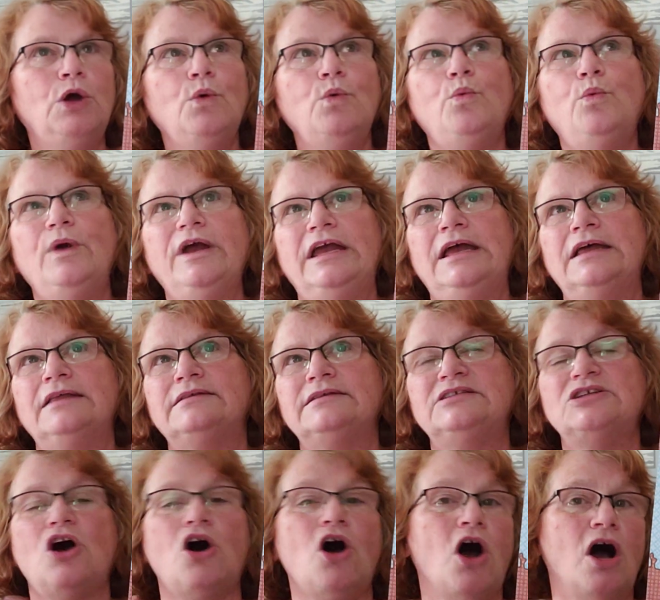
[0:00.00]
With
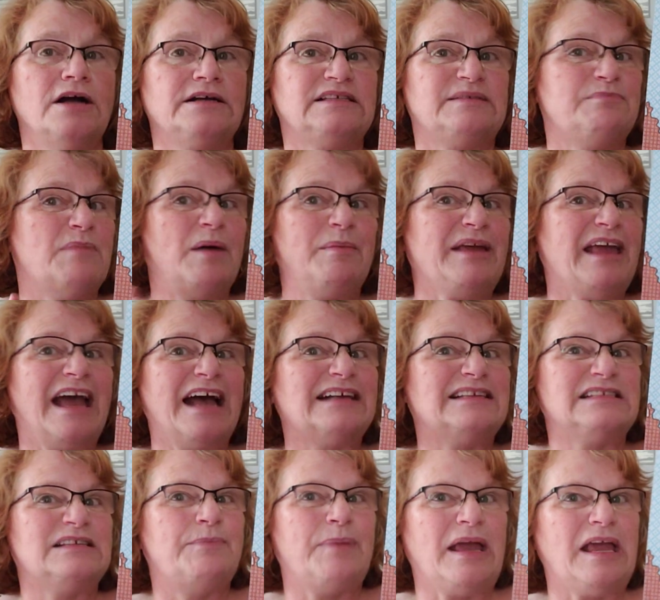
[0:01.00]
dogs, mummy
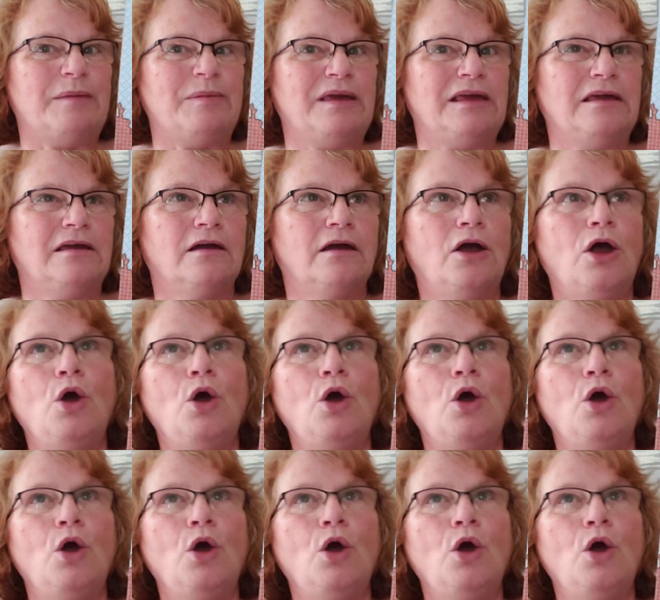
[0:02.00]
has the baby.